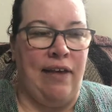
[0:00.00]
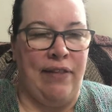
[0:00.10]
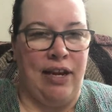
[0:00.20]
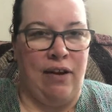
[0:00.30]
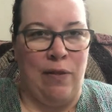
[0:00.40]
and
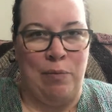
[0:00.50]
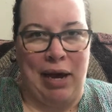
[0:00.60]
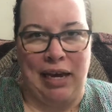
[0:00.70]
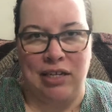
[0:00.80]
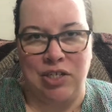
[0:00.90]
then on the
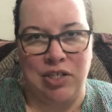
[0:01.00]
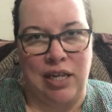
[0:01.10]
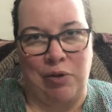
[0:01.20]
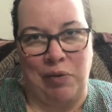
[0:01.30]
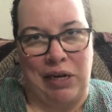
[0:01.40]
back it's just
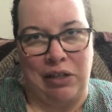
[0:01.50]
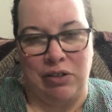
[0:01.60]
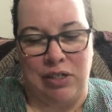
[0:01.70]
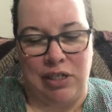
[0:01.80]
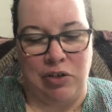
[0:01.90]

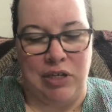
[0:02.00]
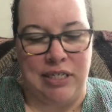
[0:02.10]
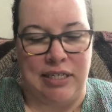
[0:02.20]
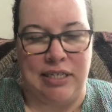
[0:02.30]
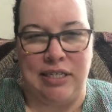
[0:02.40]
regular
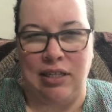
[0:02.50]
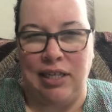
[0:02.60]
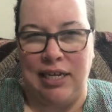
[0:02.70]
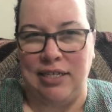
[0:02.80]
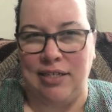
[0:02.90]
decreases. The
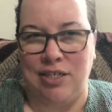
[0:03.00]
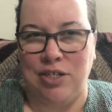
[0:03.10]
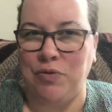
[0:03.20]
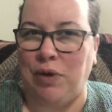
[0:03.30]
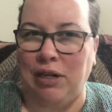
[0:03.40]
lace is
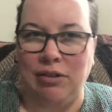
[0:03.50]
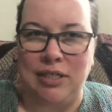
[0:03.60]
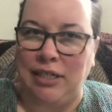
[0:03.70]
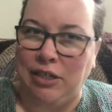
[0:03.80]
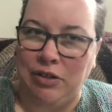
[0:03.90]
just regular
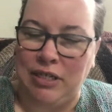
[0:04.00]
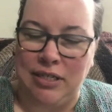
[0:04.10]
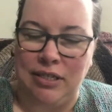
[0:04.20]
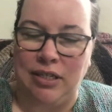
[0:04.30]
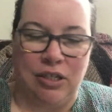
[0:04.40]

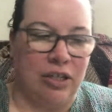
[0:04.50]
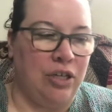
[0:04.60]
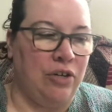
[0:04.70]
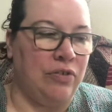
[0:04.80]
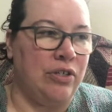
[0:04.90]
decreases and
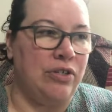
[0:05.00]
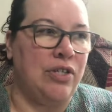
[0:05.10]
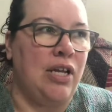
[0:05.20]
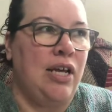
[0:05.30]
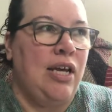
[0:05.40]
yarn overs.